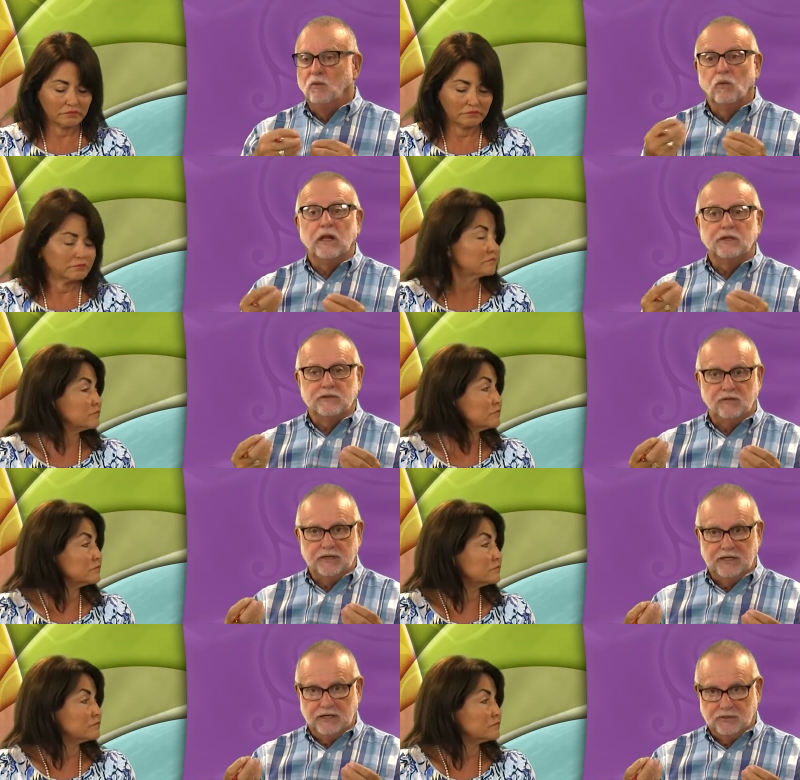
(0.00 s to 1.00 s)

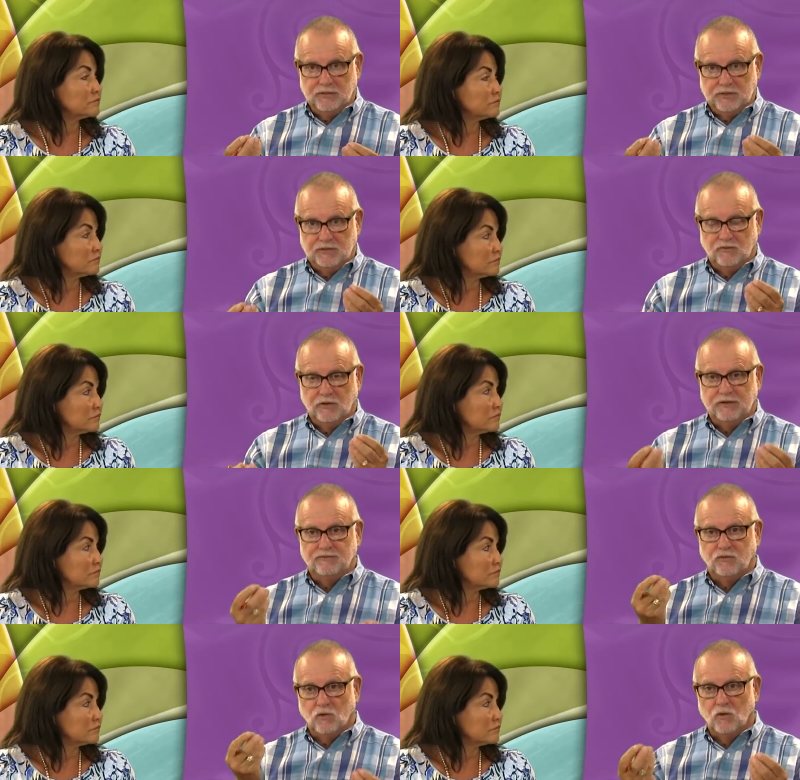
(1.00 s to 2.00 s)
Speaker 1: relatively inexpensive
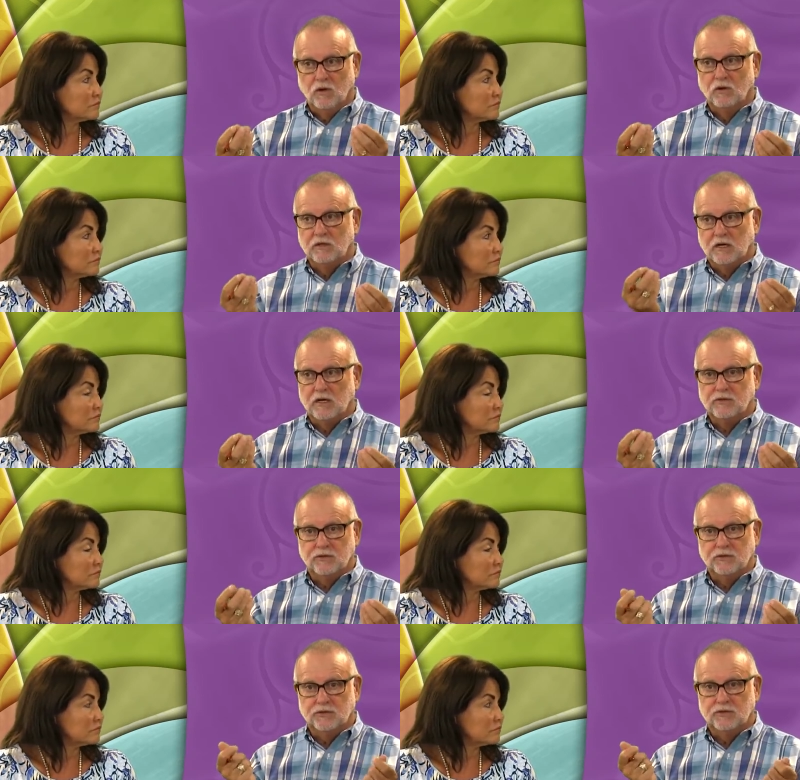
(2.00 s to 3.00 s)
way for
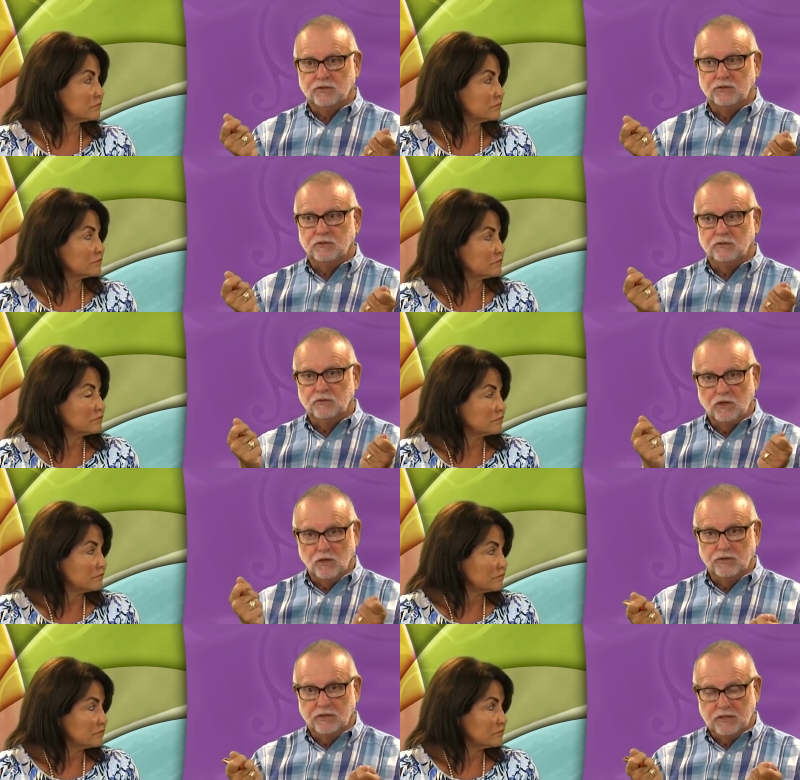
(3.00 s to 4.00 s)
doctors to
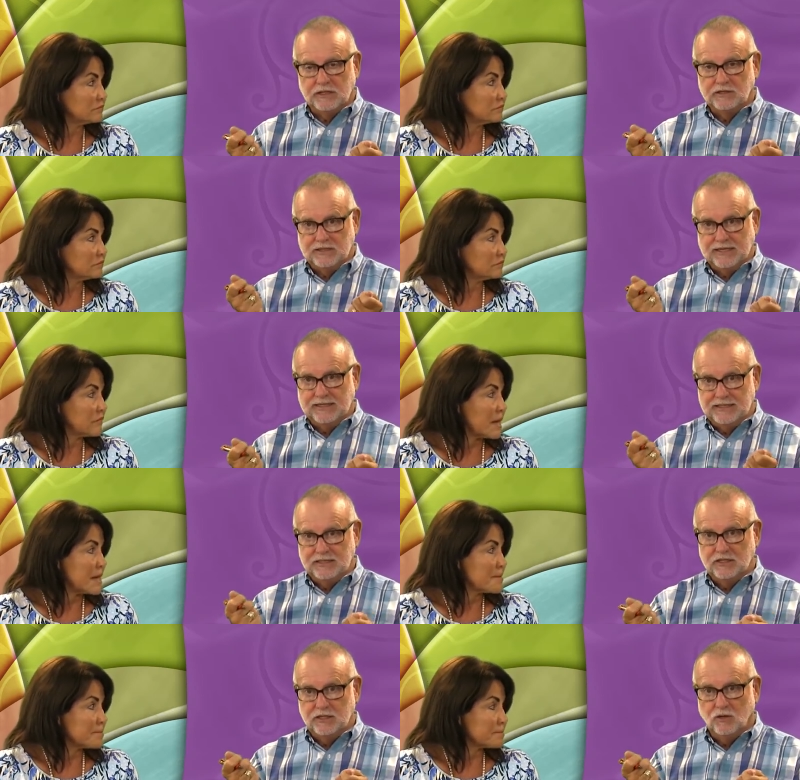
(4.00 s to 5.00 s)
know the things they
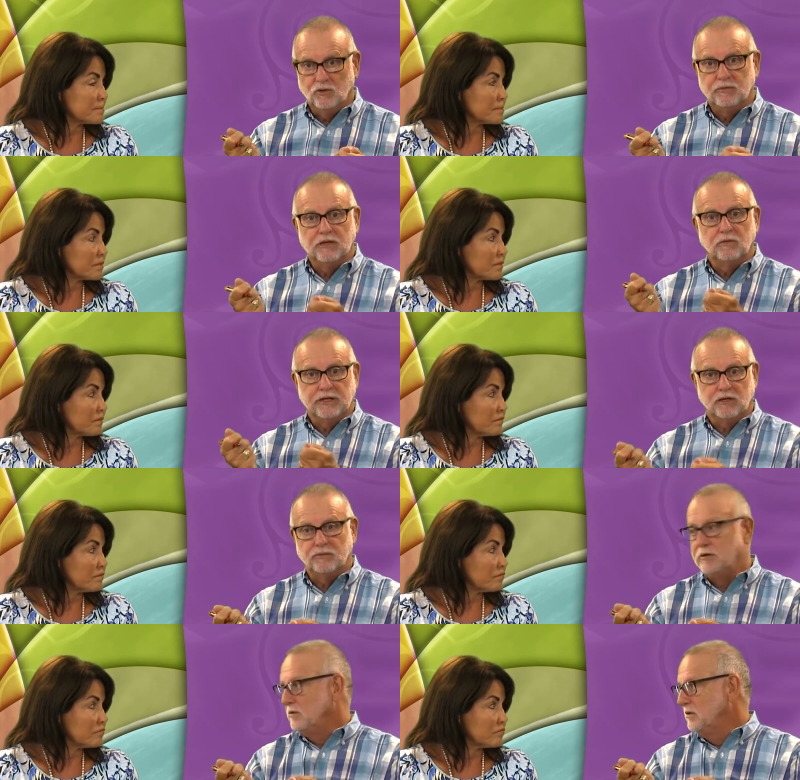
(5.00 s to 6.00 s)
need to know to be able to
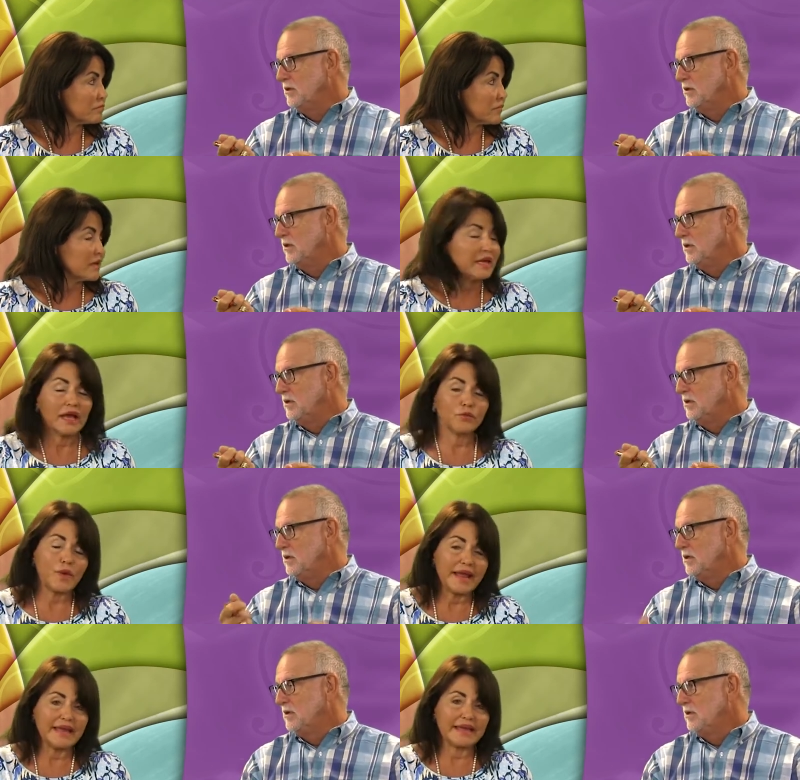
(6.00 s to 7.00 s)
help
Speaker 2: you. Yeah,
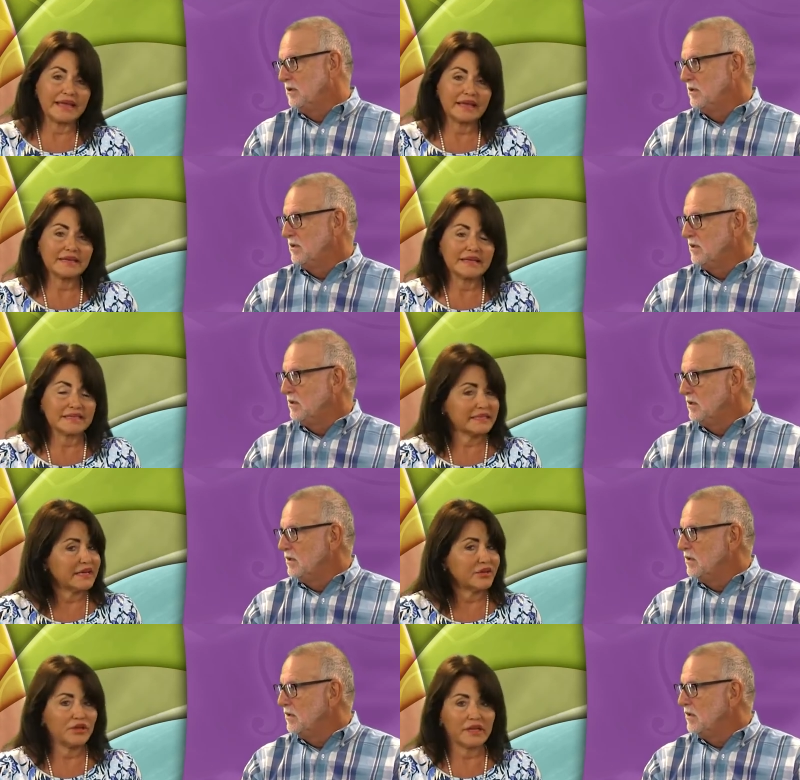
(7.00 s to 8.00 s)
weighing in
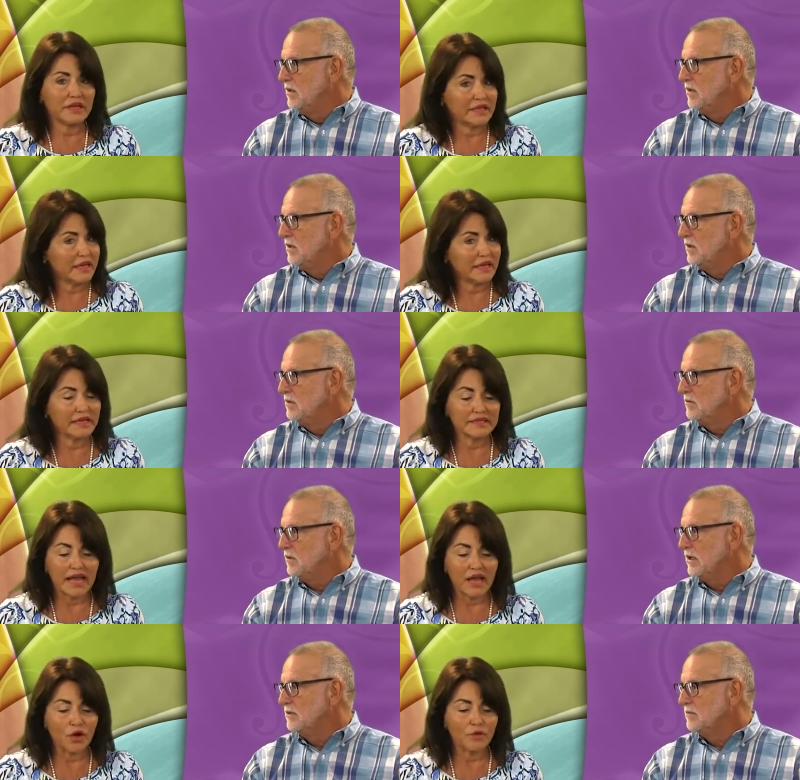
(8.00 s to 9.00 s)
doesn't tell you anything because
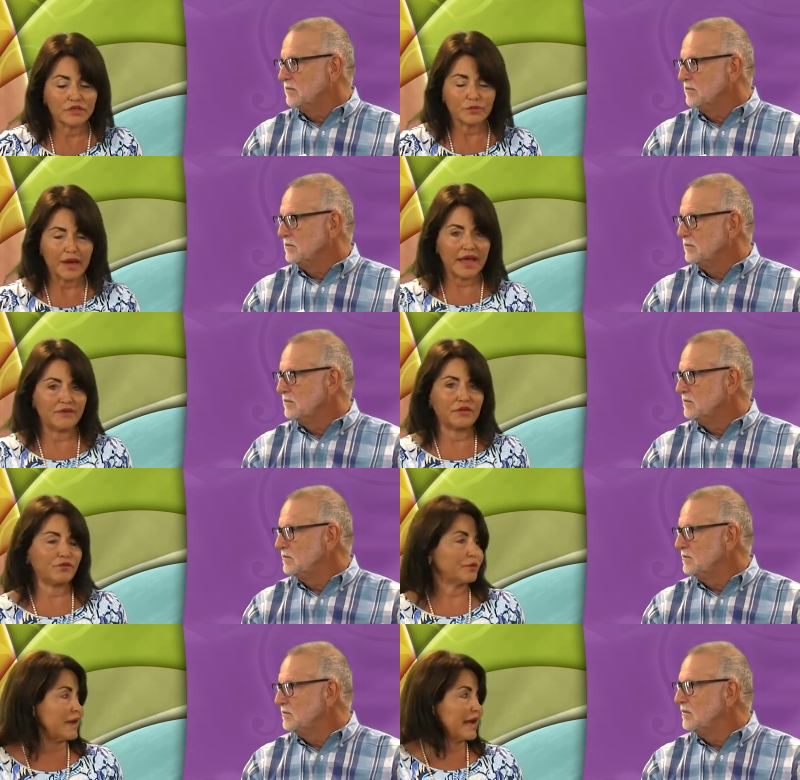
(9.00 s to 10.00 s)
I always weigh
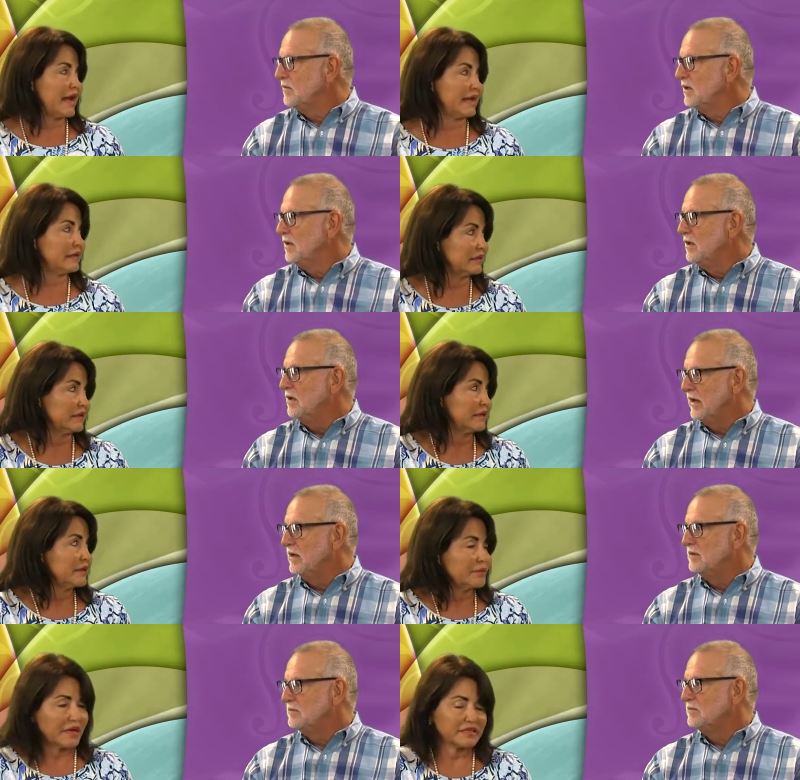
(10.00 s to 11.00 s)
heavy for my height
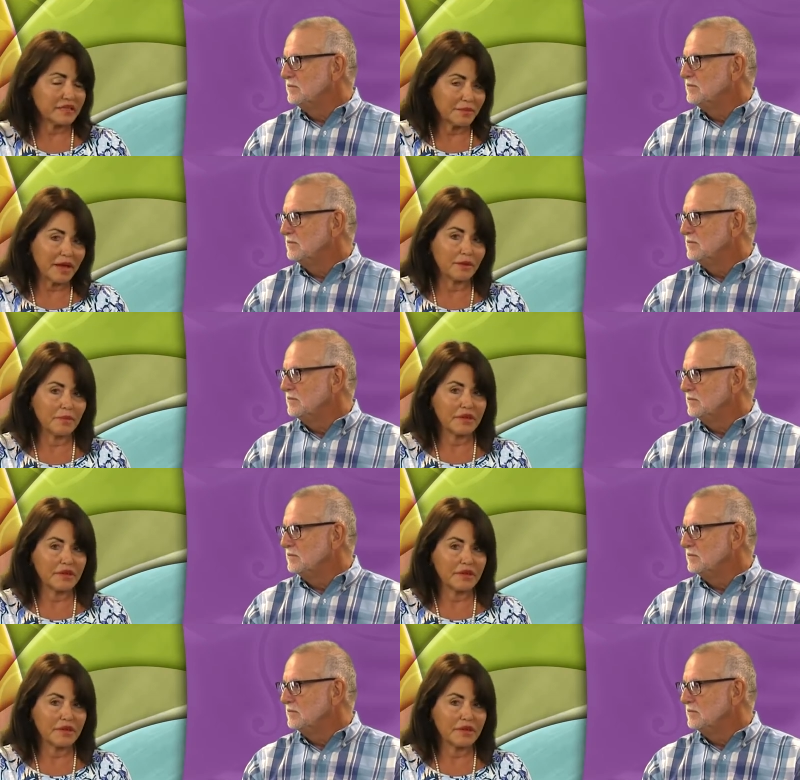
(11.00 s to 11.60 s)
yeah. because of the amount of